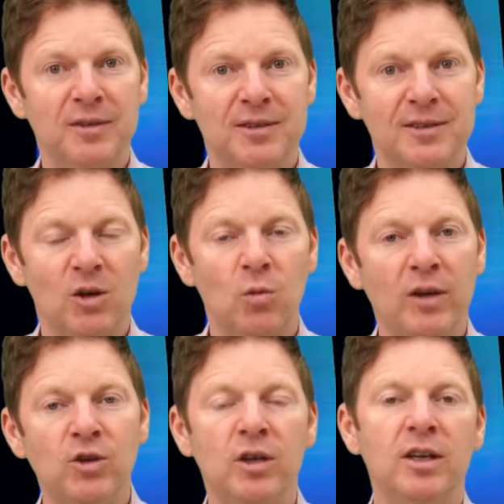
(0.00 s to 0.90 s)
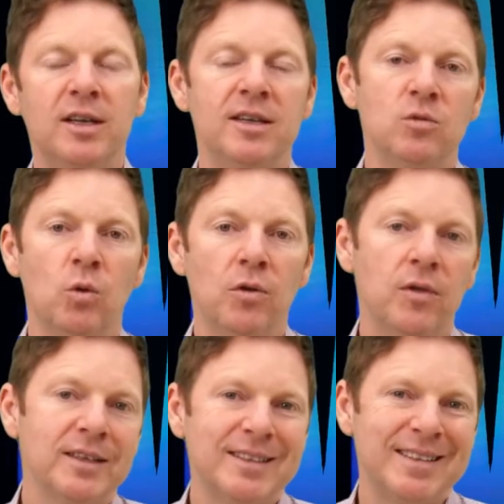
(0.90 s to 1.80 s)
So one unit is worth
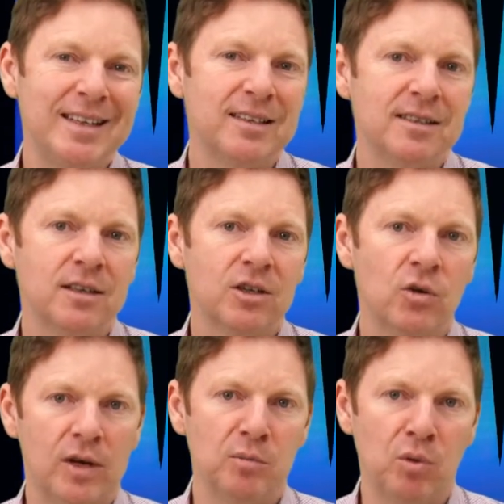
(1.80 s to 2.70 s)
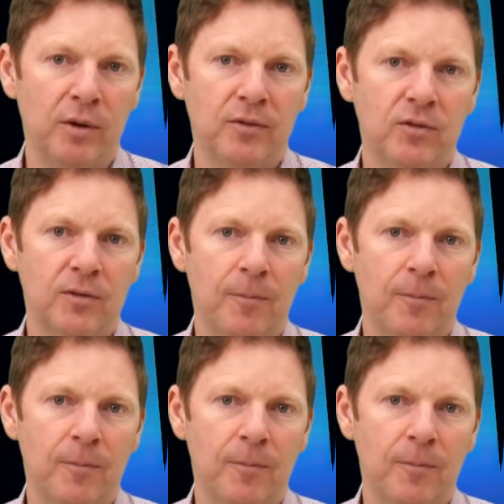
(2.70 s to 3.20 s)
6 credit points.